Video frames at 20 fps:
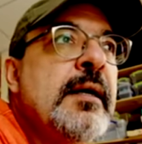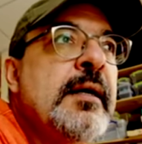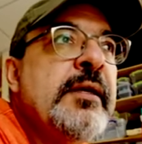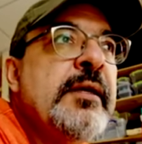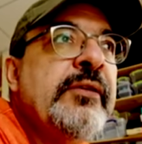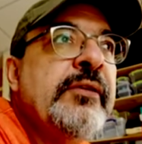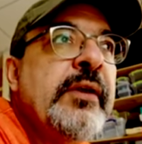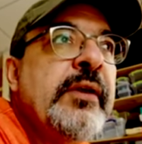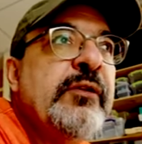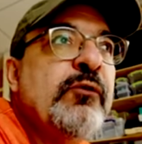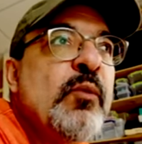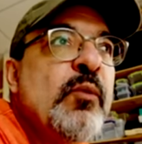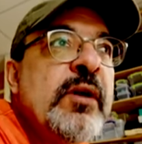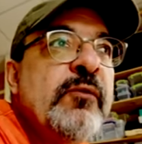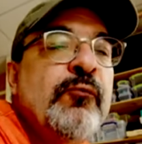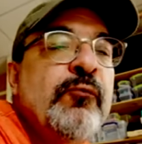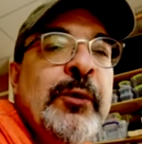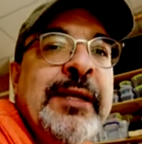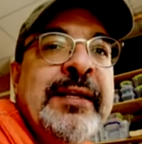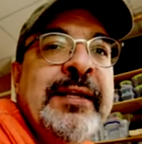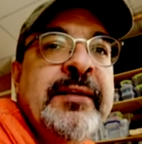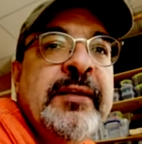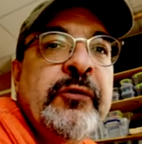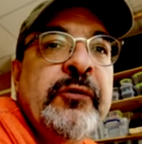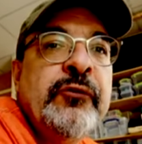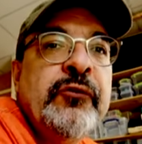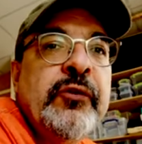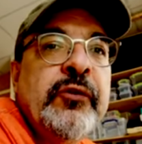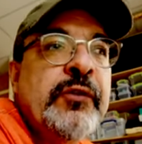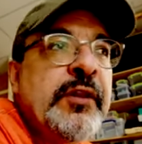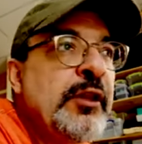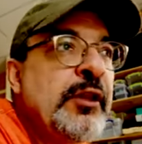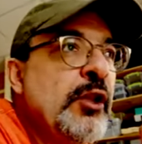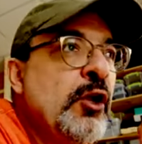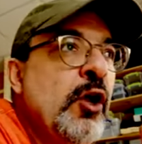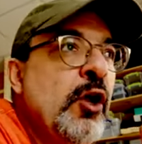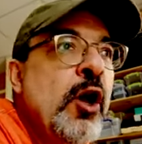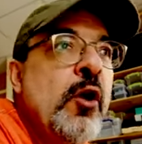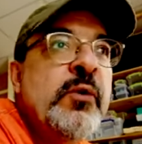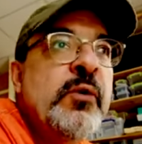it's one of weakness, then
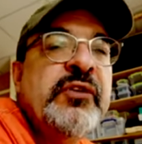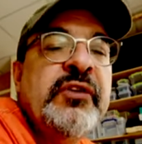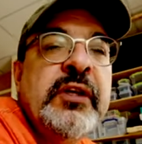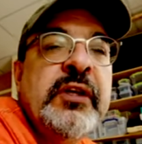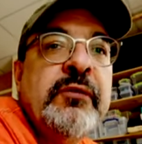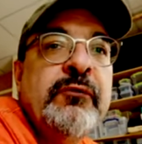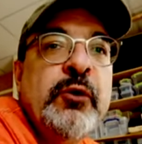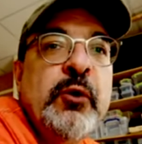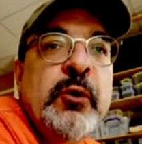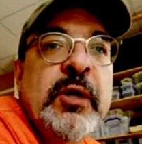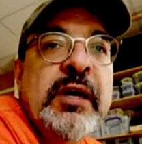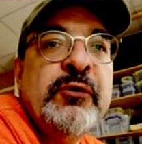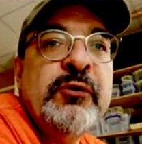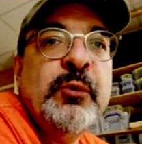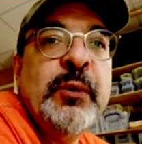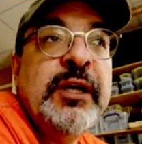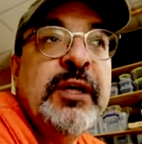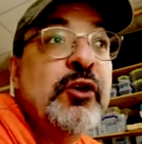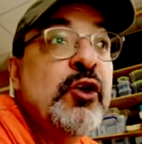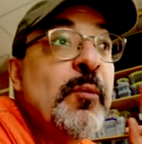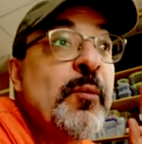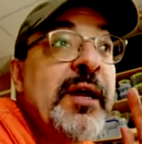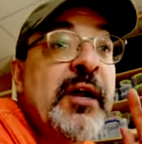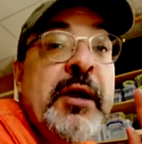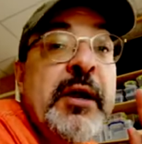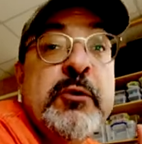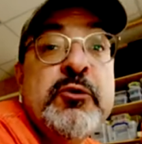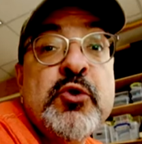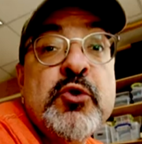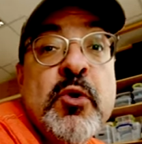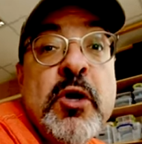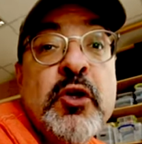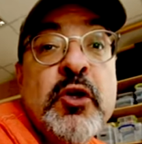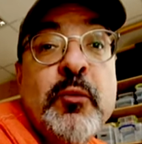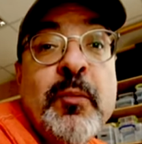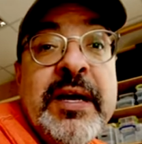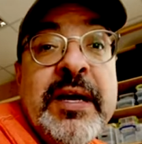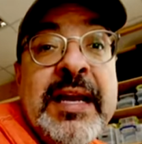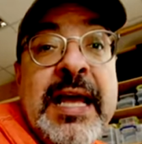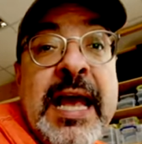they'll always think of you as weak, no matter how strong you
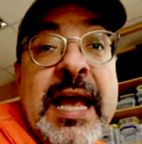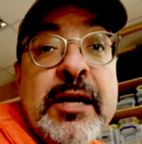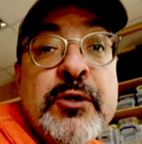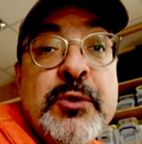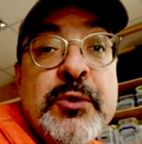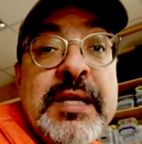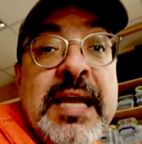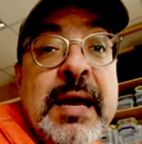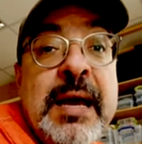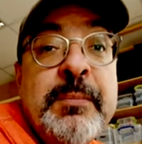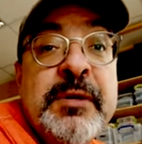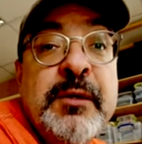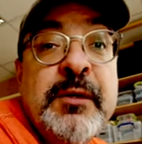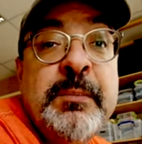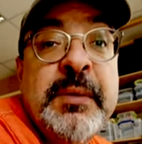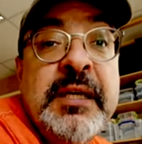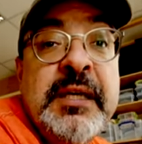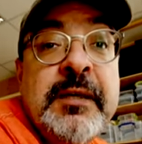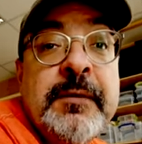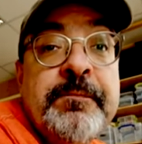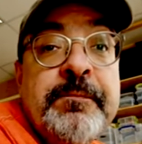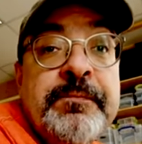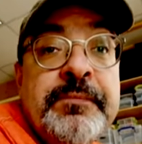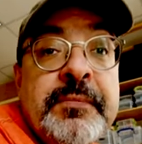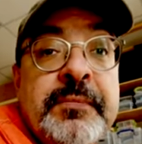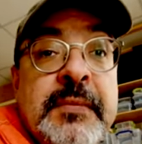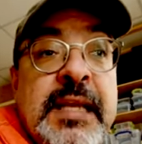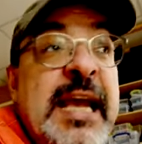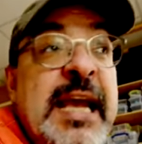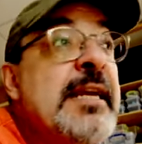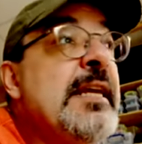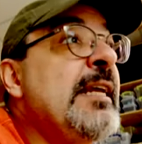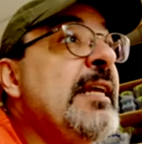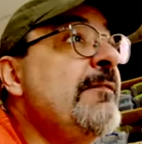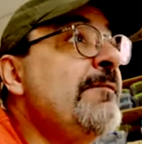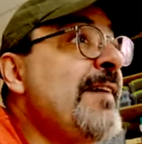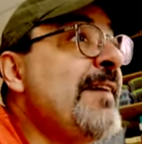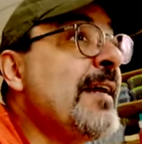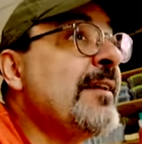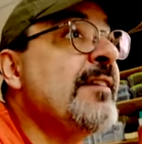might actually happen to be. And in
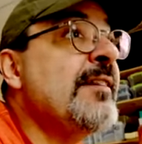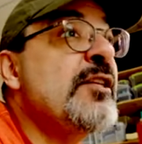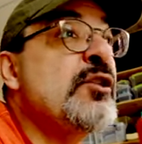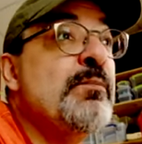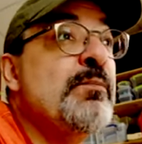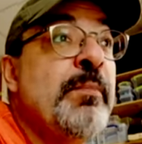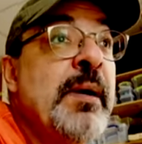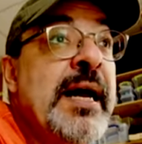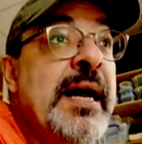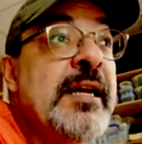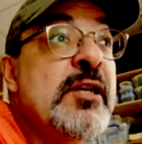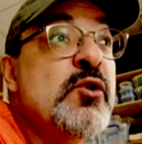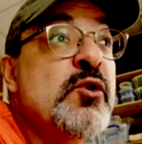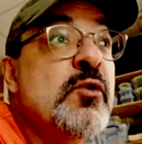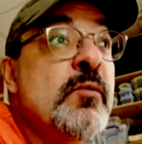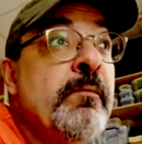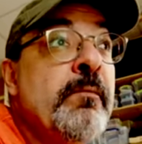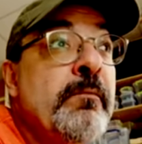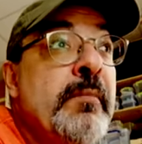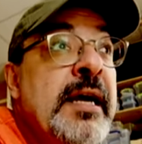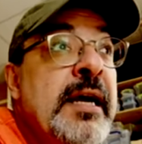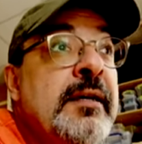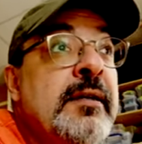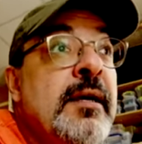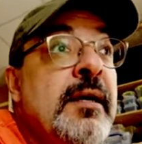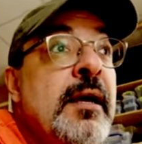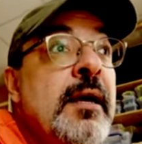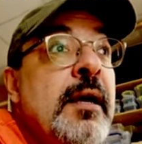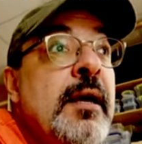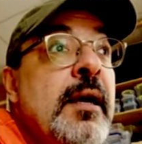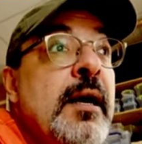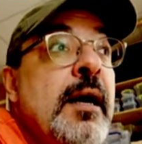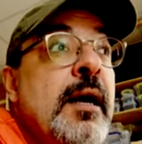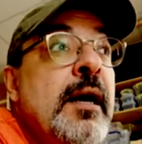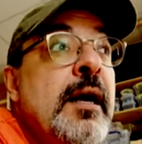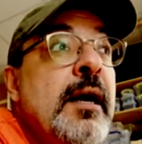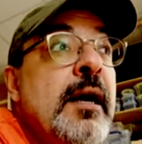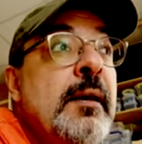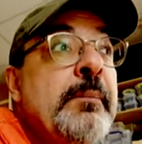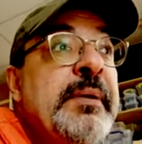fact, this bias might
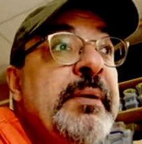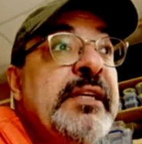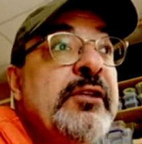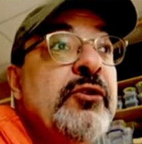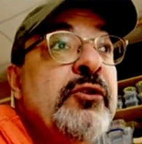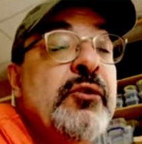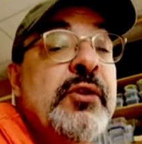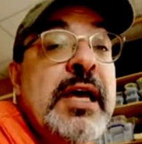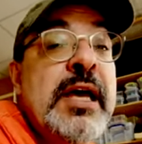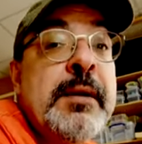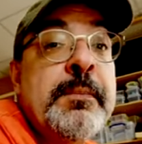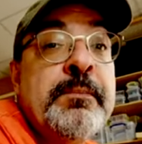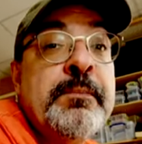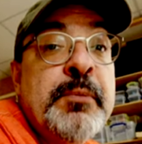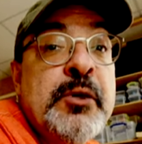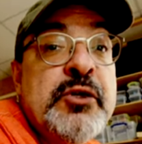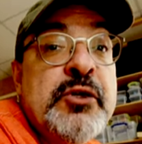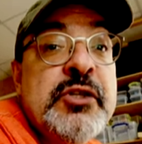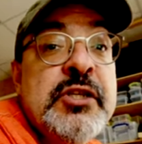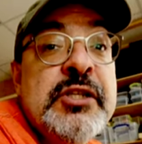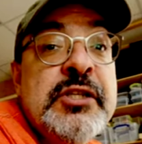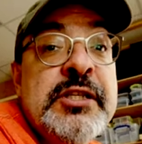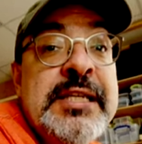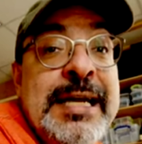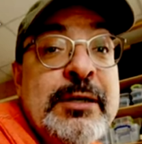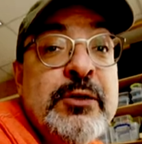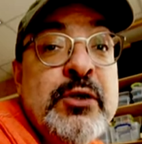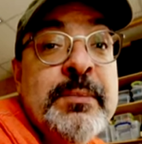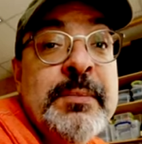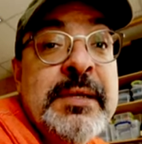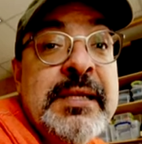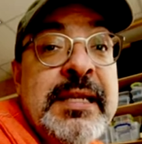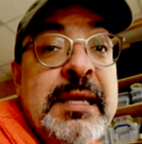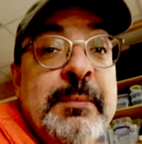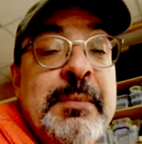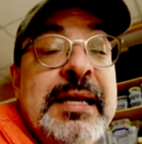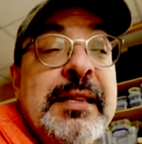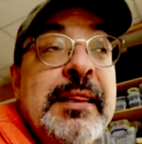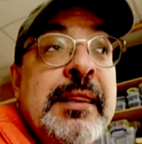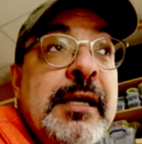be to that person's detriment. They
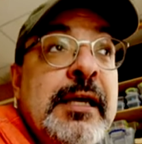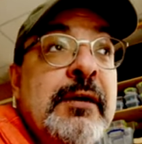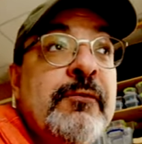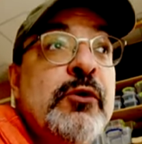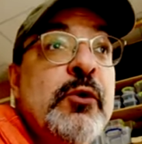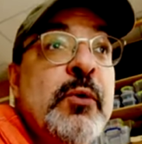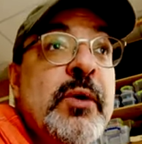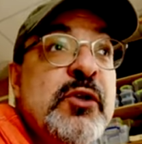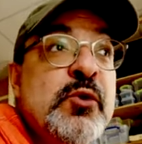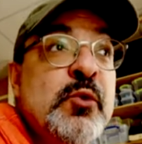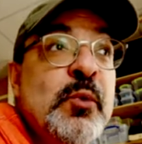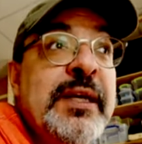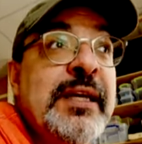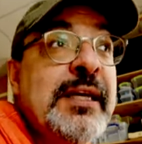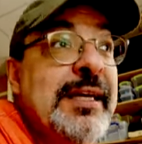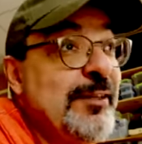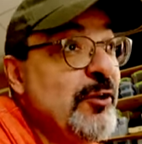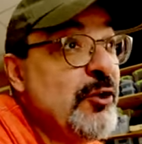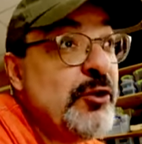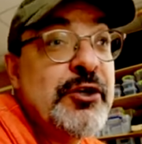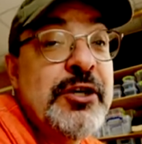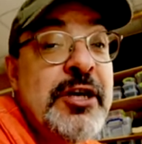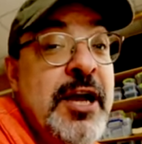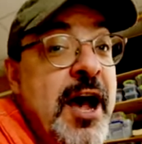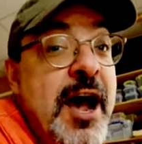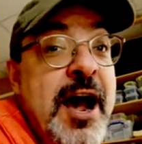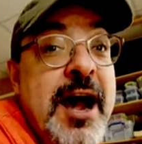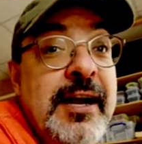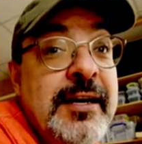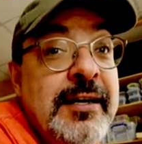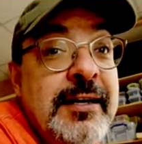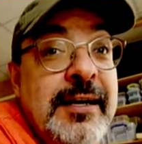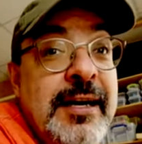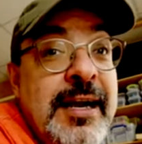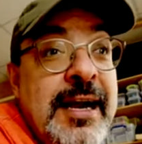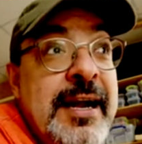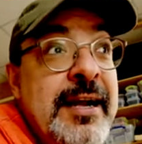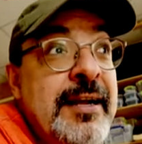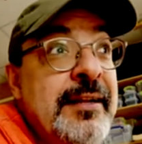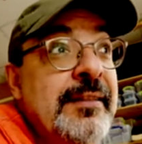might think of you as weak, and you're not,
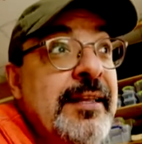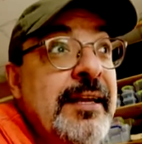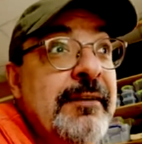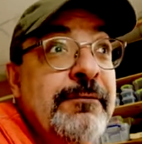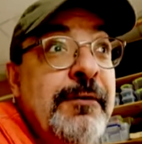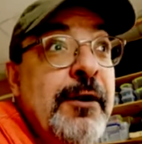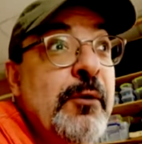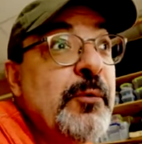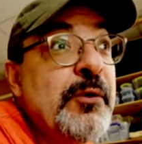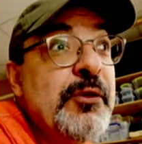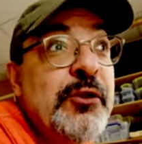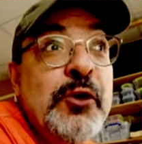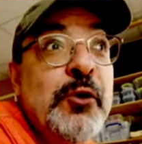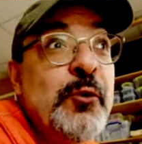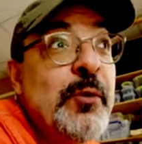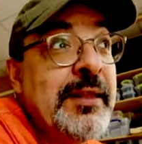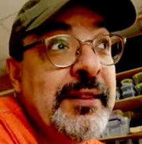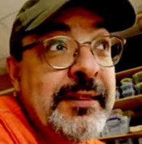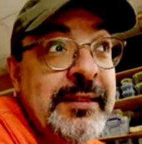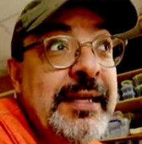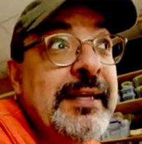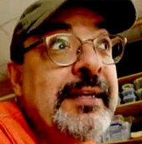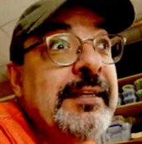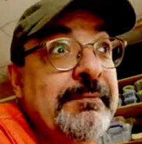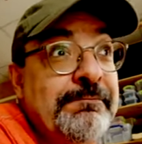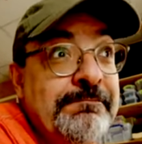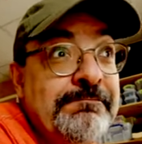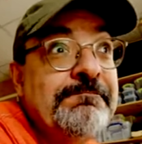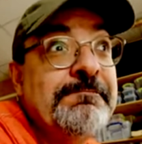and they fuck with you, and they